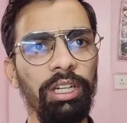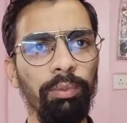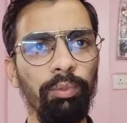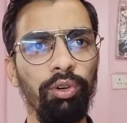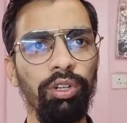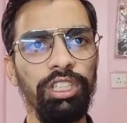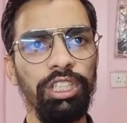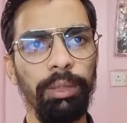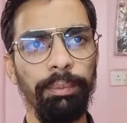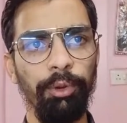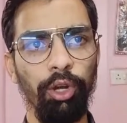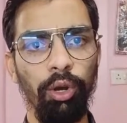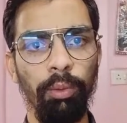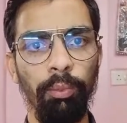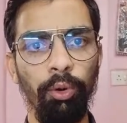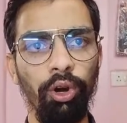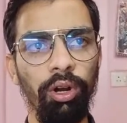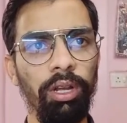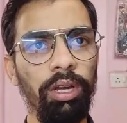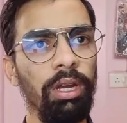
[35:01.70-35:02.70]
mode GPIO
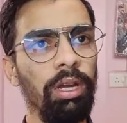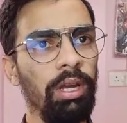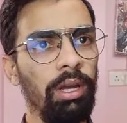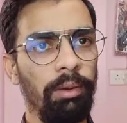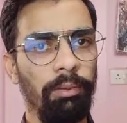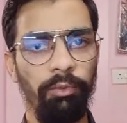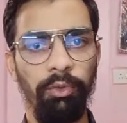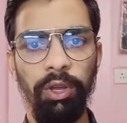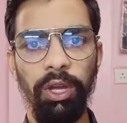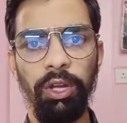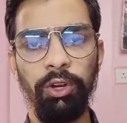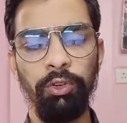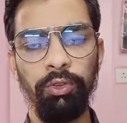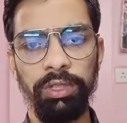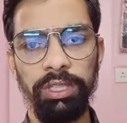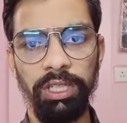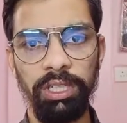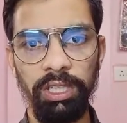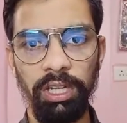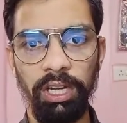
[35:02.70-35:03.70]
board. We are
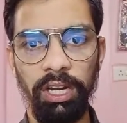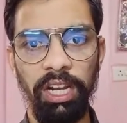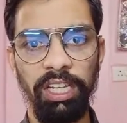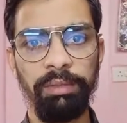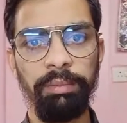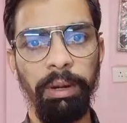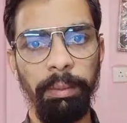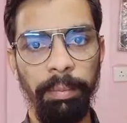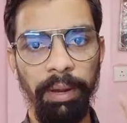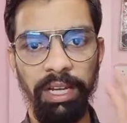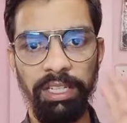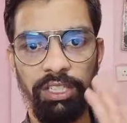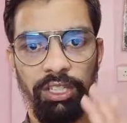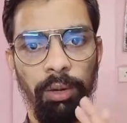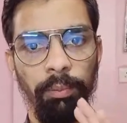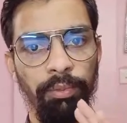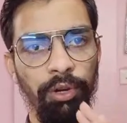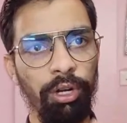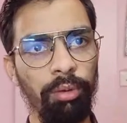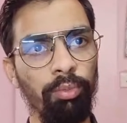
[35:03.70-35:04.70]
using the Raspberry Pi as
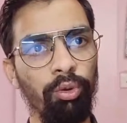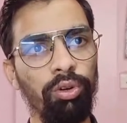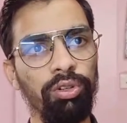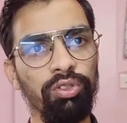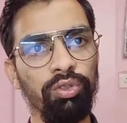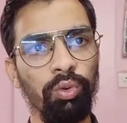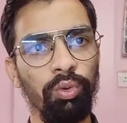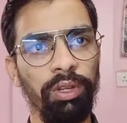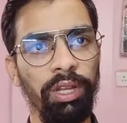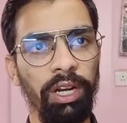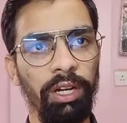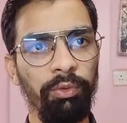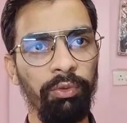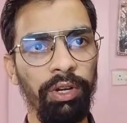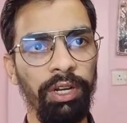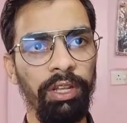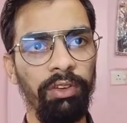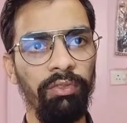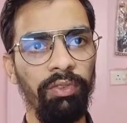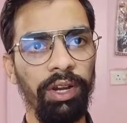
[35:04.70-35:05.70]
complete board, so that
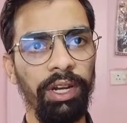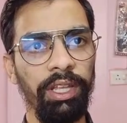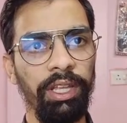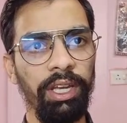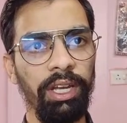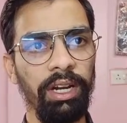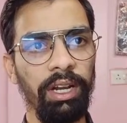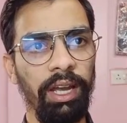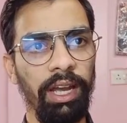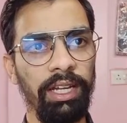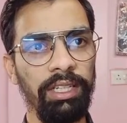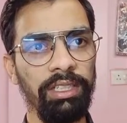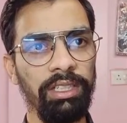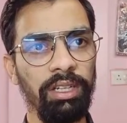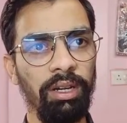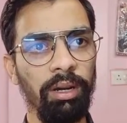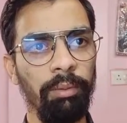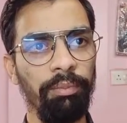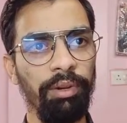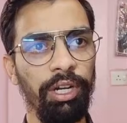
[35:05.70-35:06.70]
we define here as
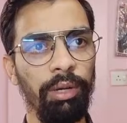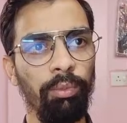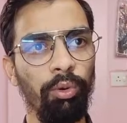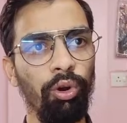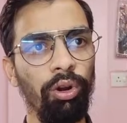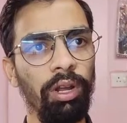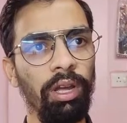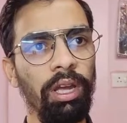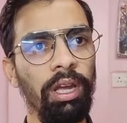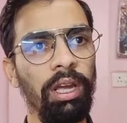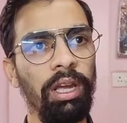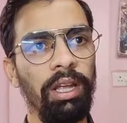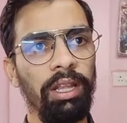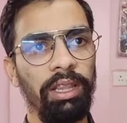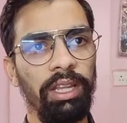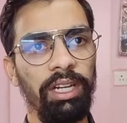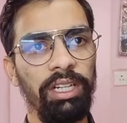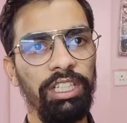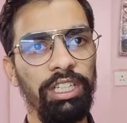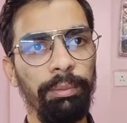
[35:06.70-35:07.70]
a complete board.
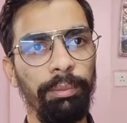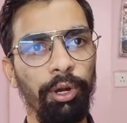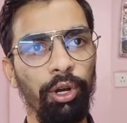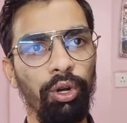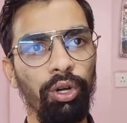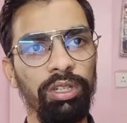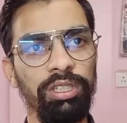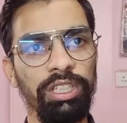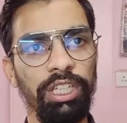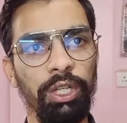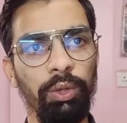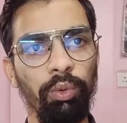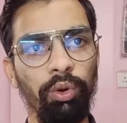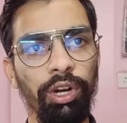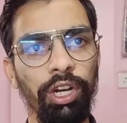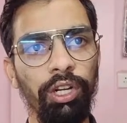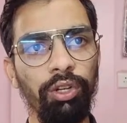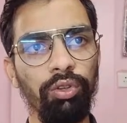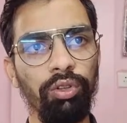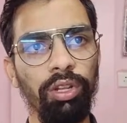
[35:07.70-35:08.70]
Then GPIO.set
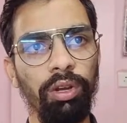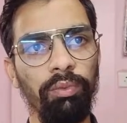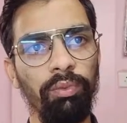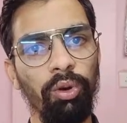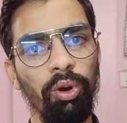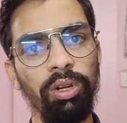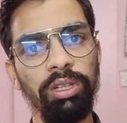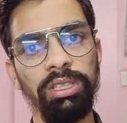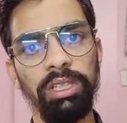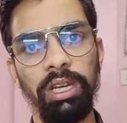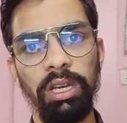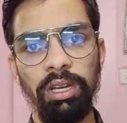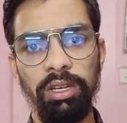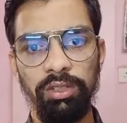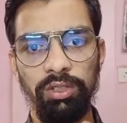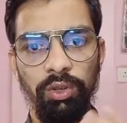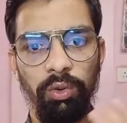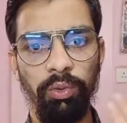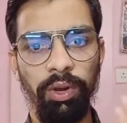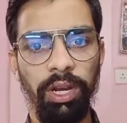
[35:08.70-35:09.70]
warning to the false.
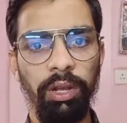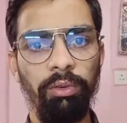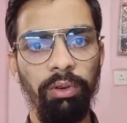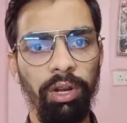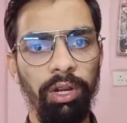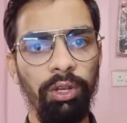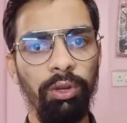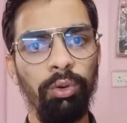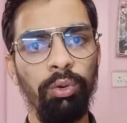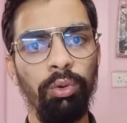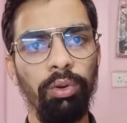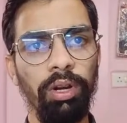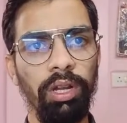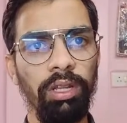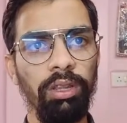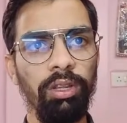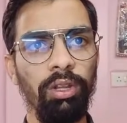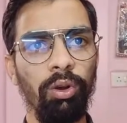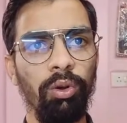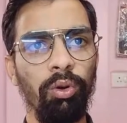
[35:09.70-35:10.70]
So whenever you
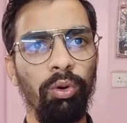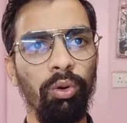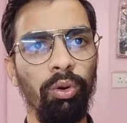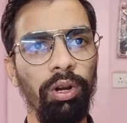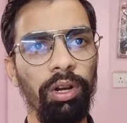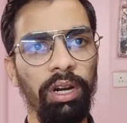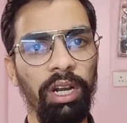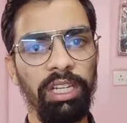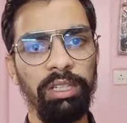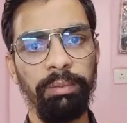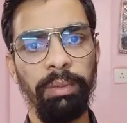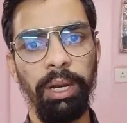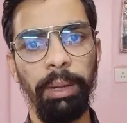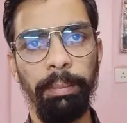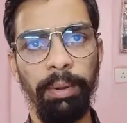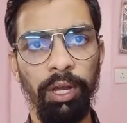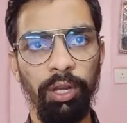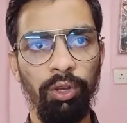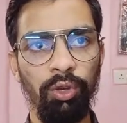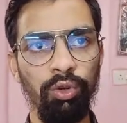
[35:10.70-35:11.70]
run the code, Raspberry
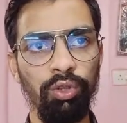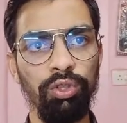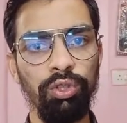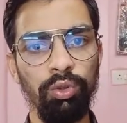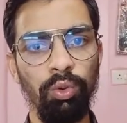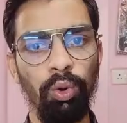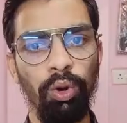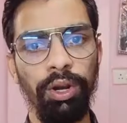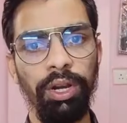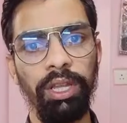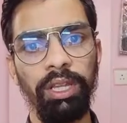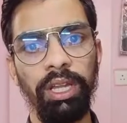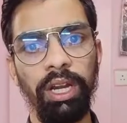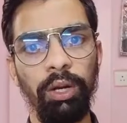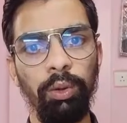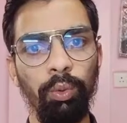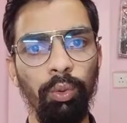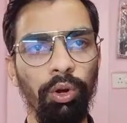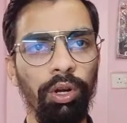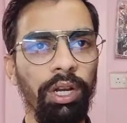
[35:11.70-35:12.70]
Pi gives you warning
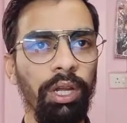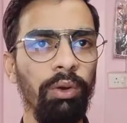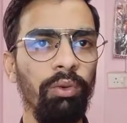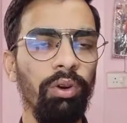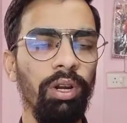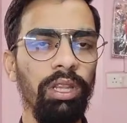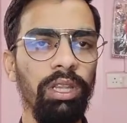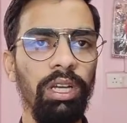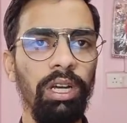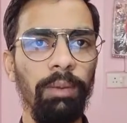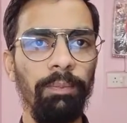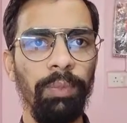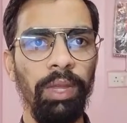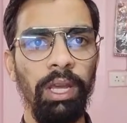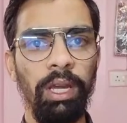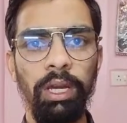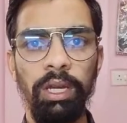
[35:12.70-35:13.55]
that whatever the